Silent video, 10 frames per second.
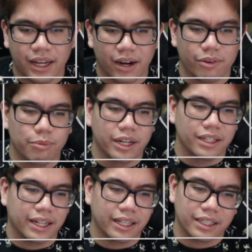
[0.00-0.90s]
everybody,
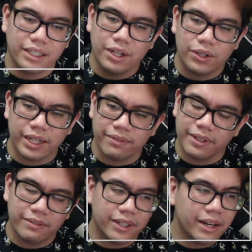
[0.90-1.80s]
like, you know,
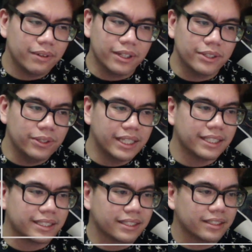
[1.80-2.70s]
if they're able to do
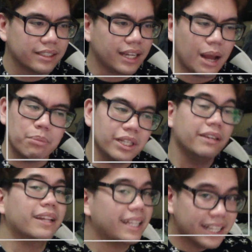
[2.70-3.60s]
this, I
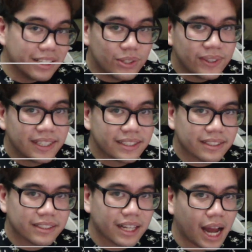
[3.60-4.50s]
believe that they can do
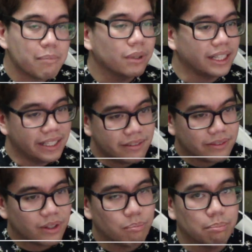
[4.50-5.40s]
this. I believe.
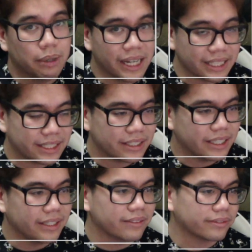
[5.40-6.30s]
But
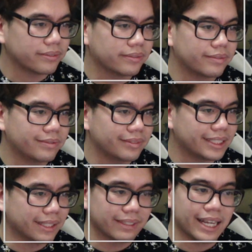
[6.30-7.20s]
if
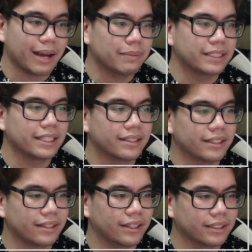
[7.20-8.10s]
something happens down
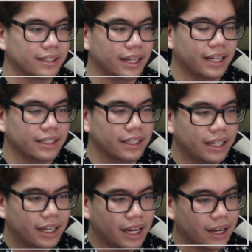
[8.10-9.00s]
along the line,
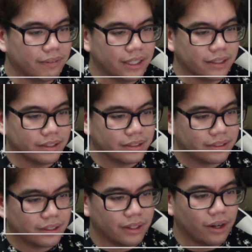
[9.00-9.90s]
I mean,
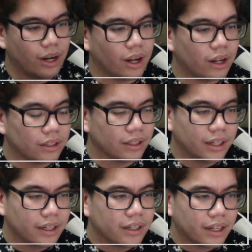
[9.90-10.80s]
you know,
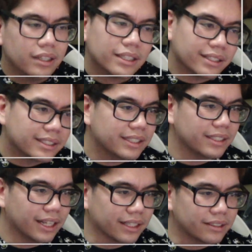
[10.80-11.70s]
I'll still,
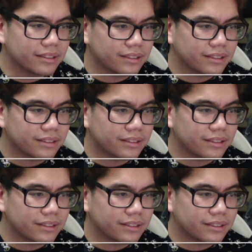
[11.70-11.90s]
like,